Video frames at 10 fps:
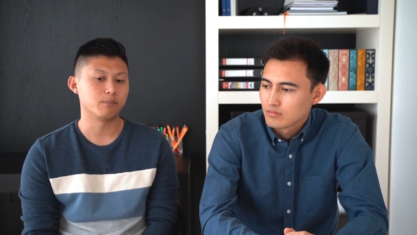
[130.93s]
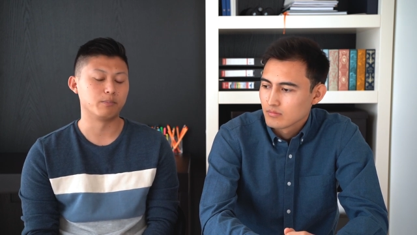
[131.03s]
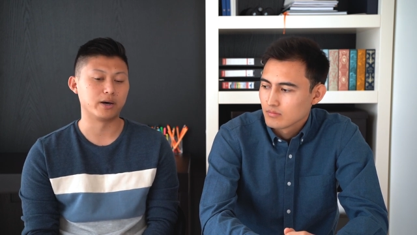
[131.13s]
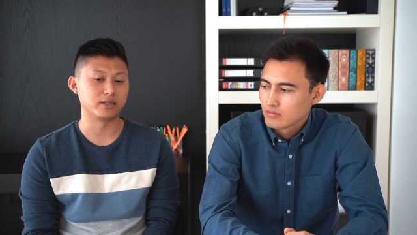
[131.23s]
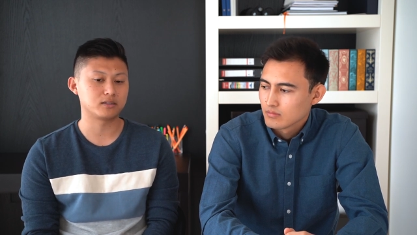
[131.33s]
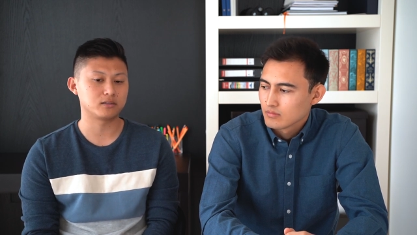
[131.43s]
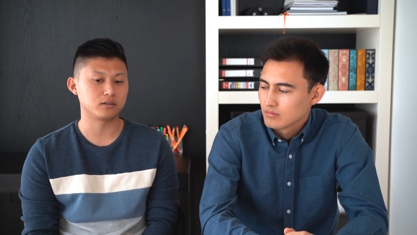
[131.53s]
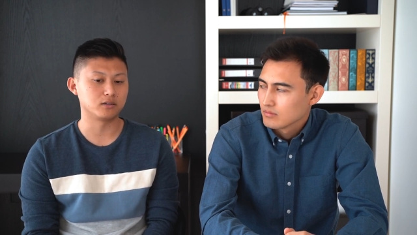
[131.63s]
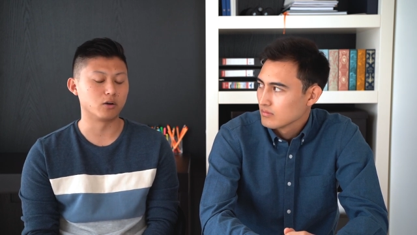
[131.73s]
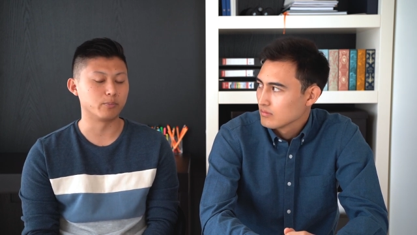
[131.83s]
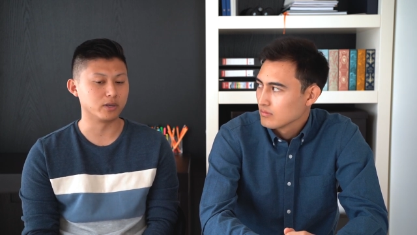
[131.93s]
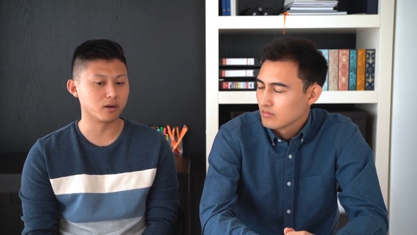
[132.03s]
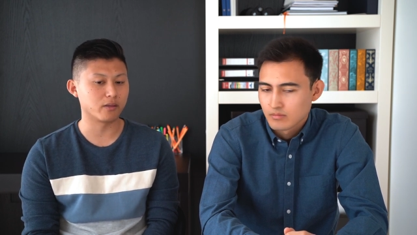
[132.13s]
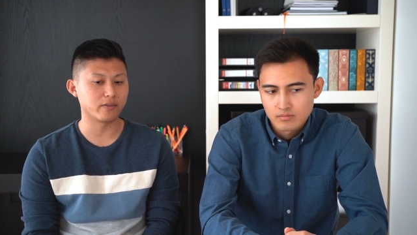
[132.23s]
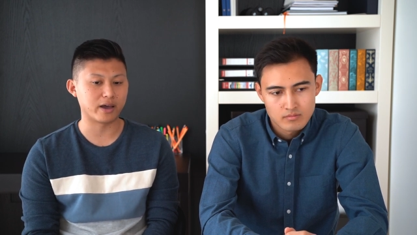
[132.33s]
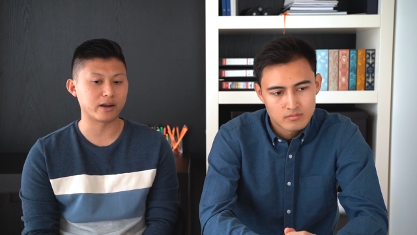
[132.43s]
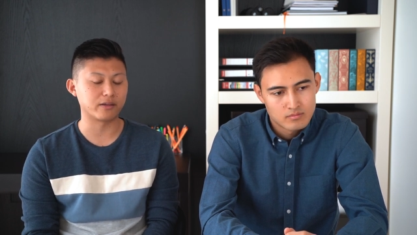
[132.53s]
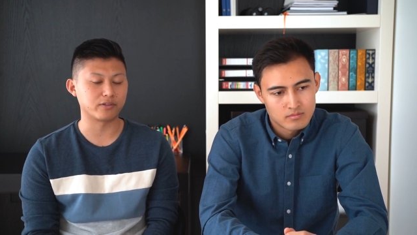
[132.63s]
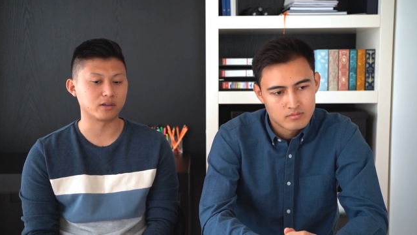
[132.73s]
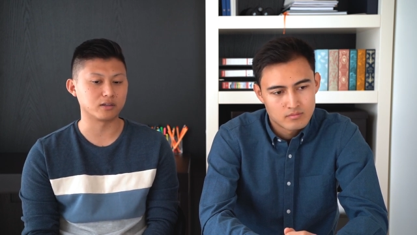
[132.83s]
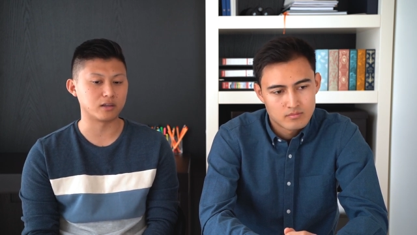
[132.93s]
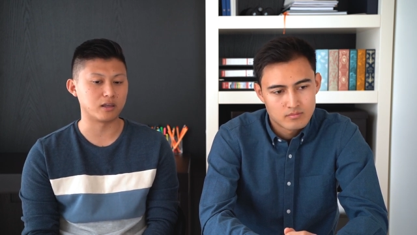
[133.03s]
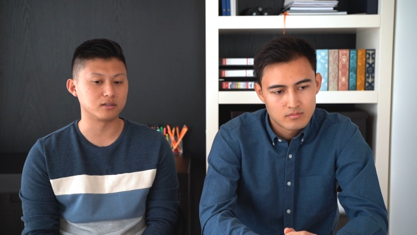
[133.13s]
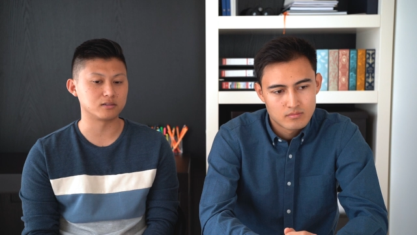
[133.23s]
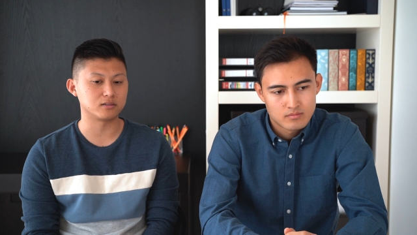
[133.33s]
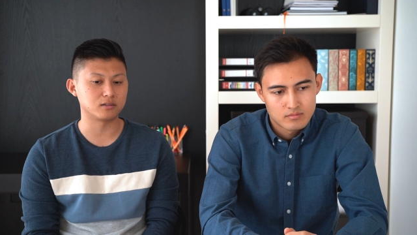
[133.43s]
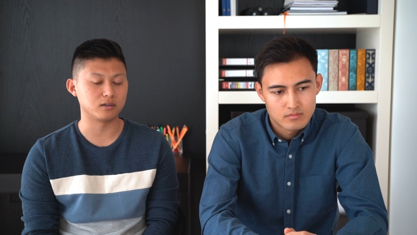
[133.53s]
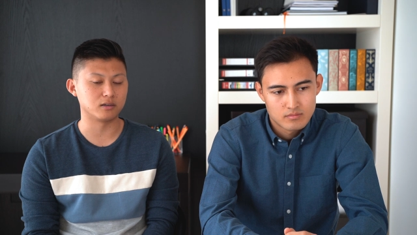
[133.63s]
Speaker 1: But you know, beyond that, I think it, it's